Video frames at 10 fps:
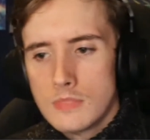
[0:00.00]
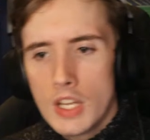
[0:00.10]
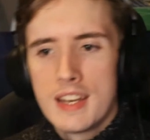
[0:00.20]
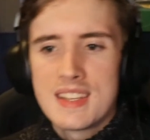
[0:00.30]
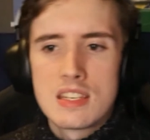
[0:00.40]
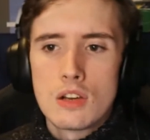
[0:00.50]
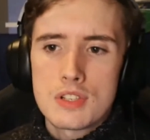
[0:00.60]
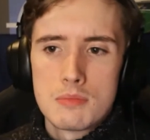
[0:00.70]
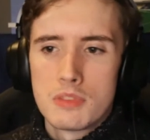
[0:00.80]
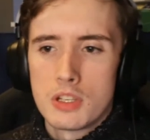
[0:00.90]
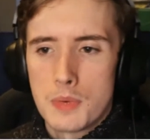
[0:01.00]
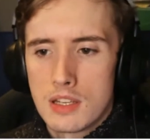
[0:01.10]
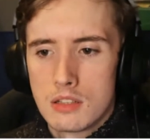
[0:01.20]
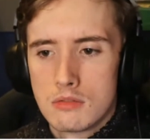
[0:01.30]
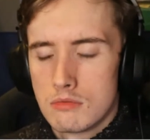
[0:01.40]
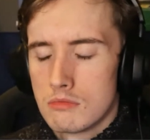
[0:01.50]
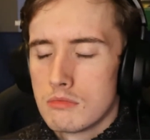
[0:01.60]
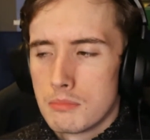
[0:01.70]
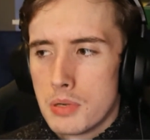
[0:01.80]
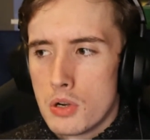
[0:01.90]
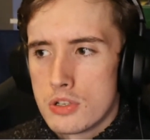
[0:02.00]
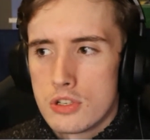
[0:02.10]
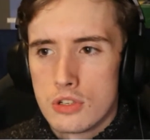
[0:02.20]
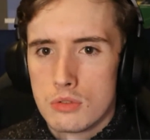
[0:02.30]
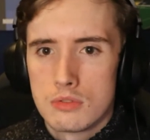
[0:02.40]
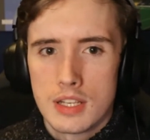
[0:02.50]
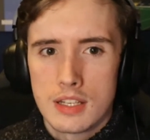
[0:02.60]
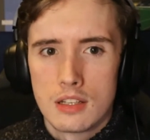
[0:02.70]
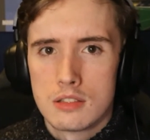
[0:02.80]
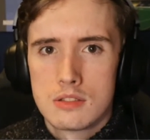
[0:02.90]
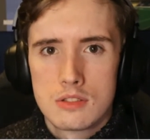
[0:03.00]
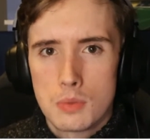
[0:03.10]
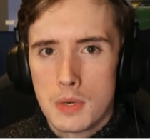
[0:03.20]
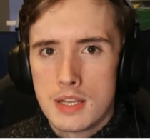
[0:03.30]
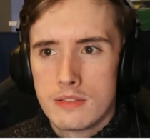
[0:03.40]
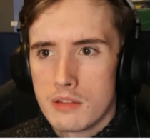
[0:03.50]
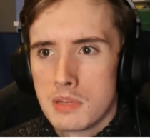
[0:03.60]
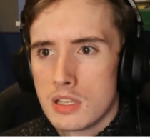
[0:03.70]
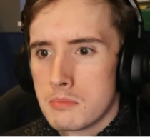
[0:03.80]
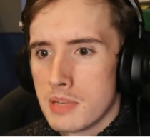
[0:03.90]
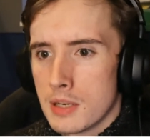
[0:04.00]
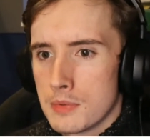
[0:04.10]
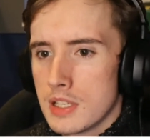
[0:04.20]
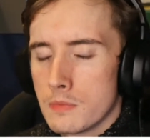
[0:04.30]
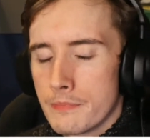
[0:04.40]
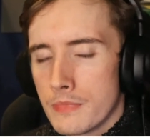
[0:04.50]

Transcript: and he's not someone that we can push to like a £25 million deal.